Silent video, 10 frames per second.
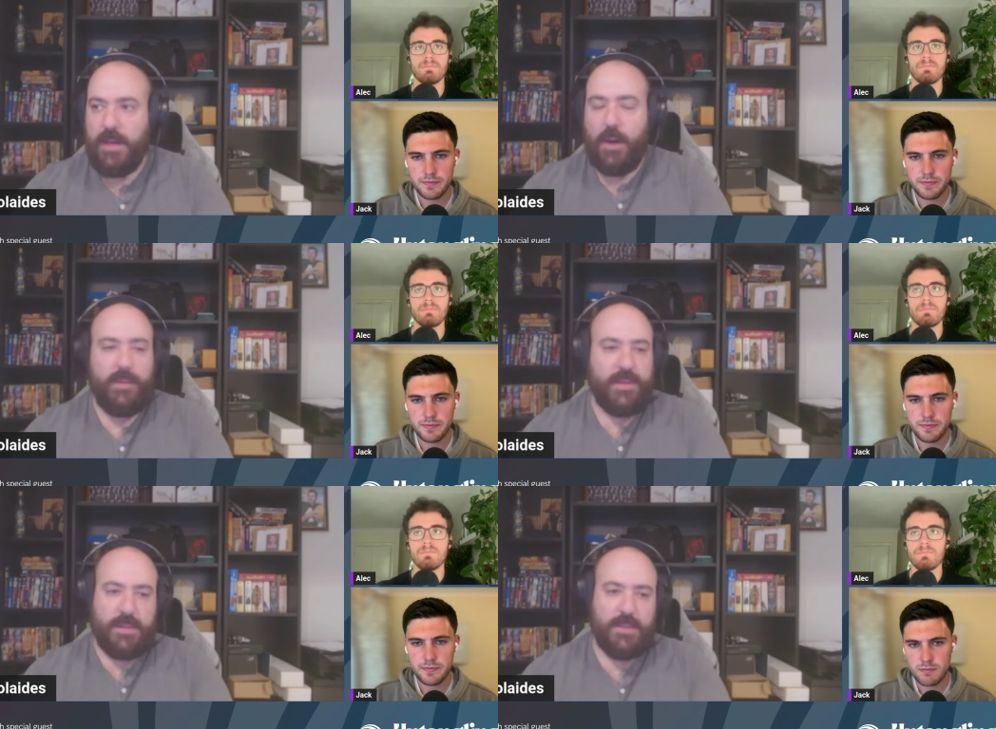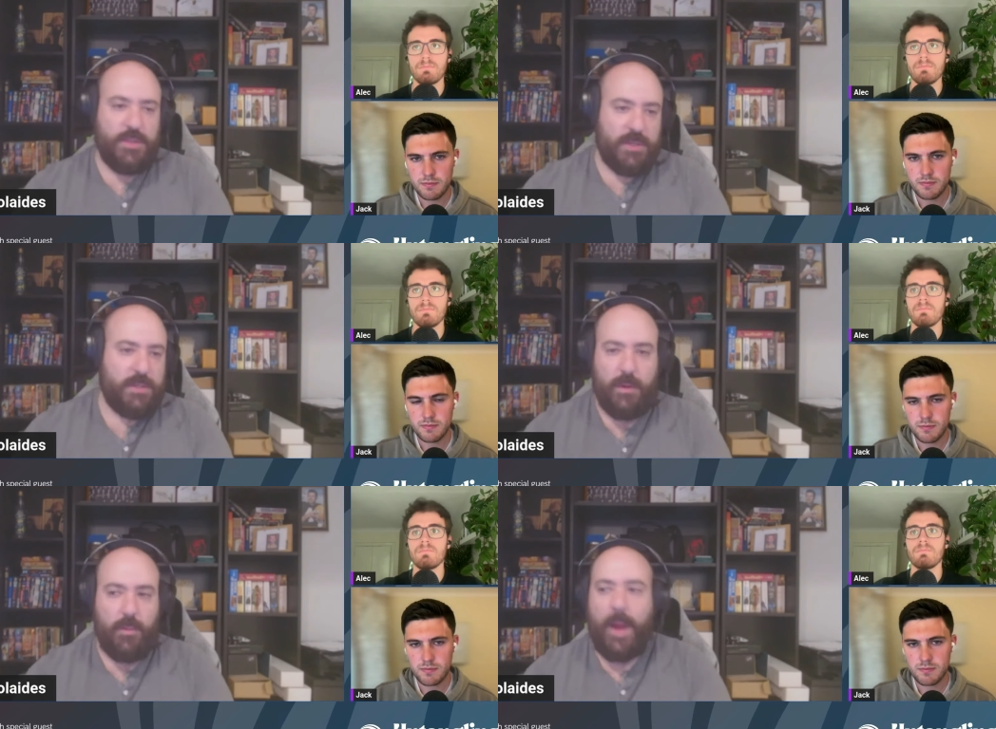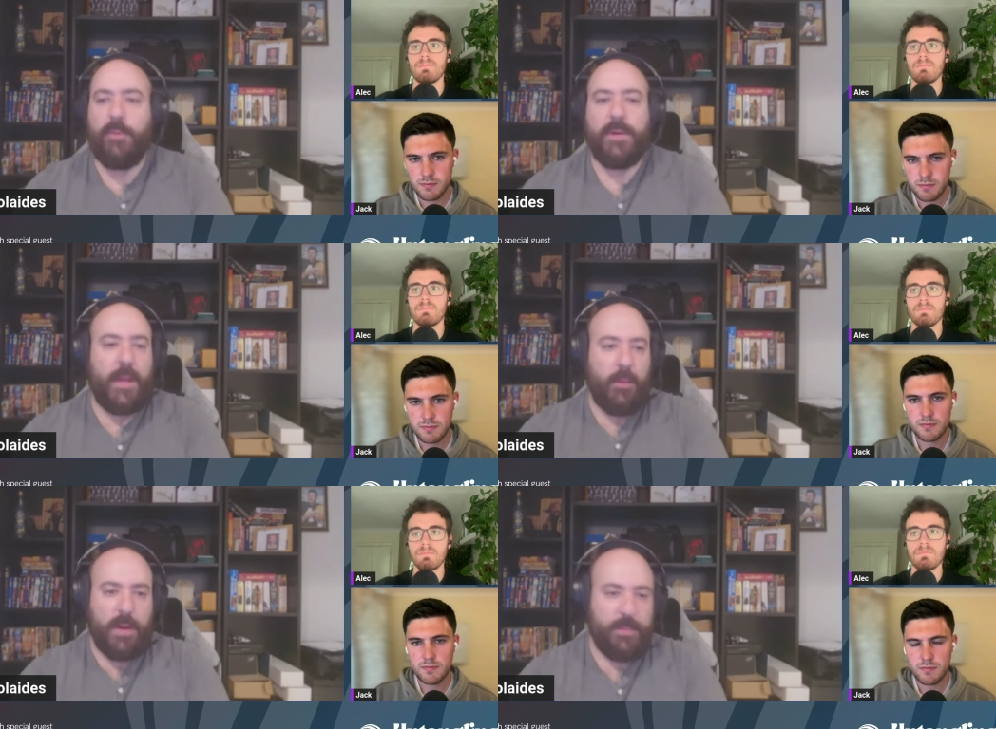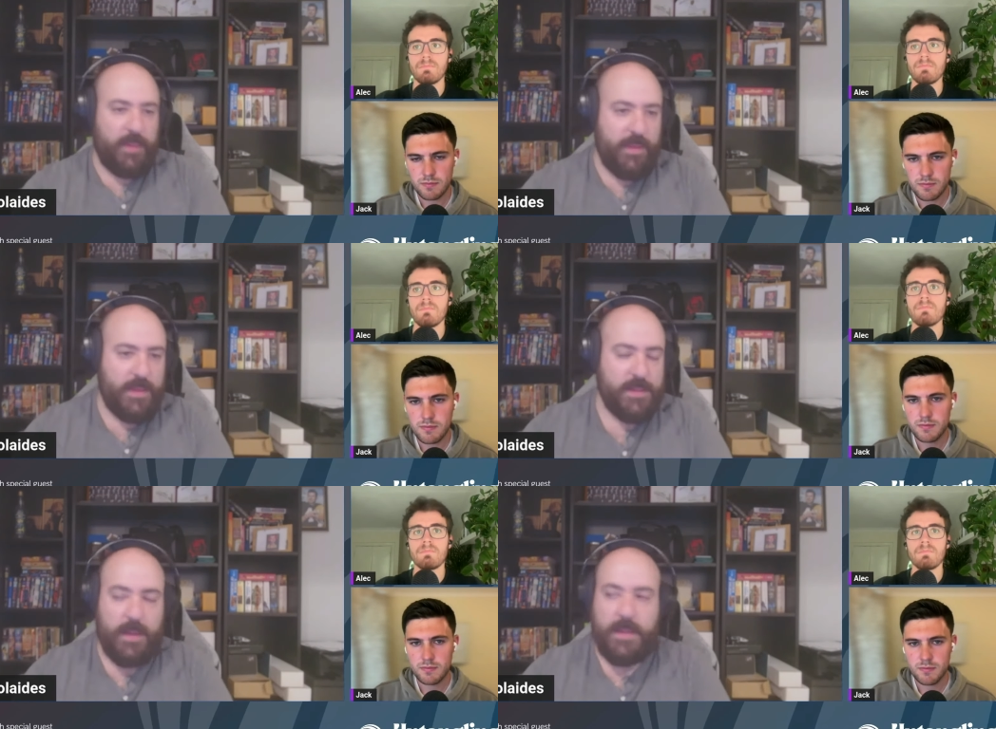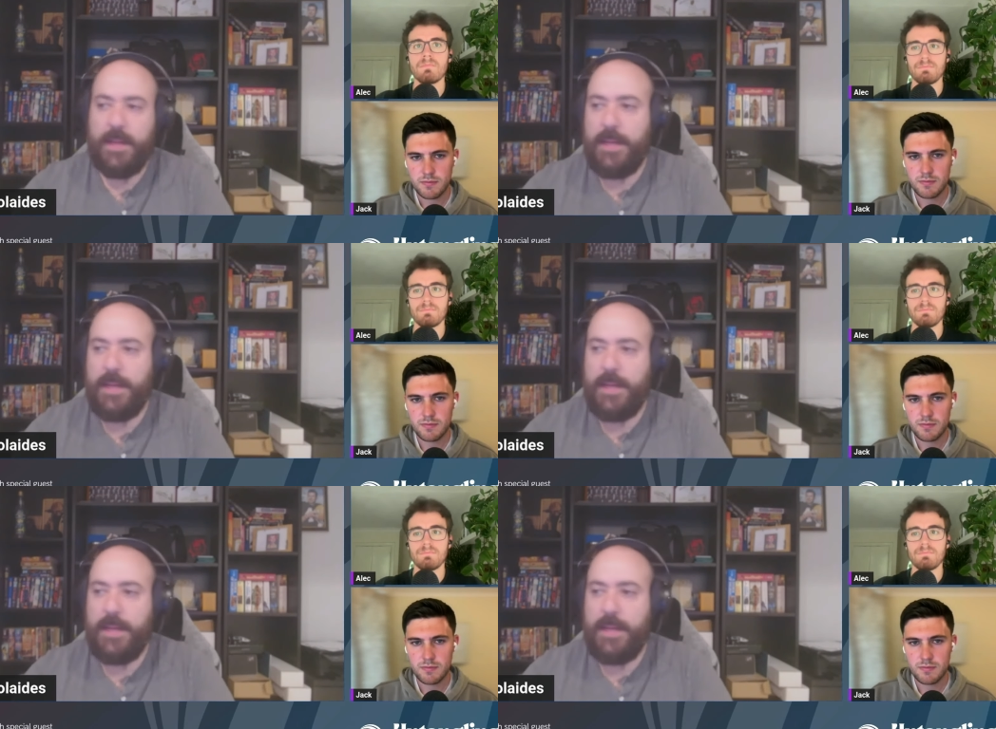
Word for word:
Speaker 1: oh this is just why wouldn't i want to play this right